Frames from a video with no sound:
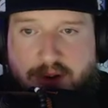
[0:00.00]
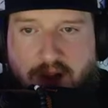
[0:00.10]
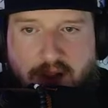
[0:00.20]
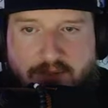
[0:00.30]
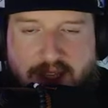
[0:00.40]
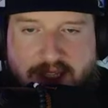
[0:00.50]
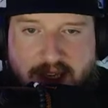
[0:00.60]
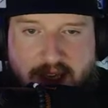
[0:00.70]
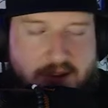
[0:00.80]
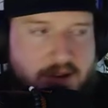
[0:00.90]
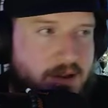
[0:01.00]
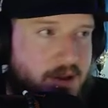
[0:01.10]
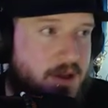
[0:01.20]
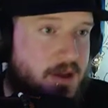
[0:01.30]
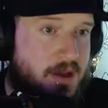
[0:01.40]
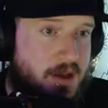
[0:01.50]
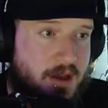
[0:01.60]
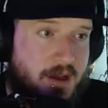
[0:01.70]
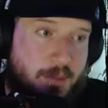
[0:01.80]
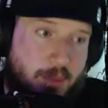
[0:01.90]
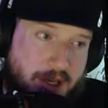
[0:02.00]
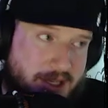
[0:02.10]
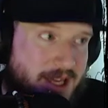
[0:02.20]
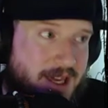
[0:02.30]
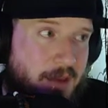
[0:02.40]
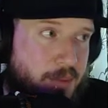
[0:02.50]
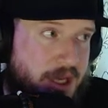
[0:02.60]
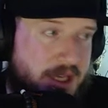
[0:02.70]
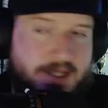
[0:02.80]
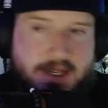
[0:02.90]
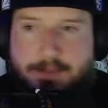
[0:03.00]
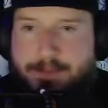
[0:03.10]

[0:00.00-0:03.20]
all of that together because that can't be easy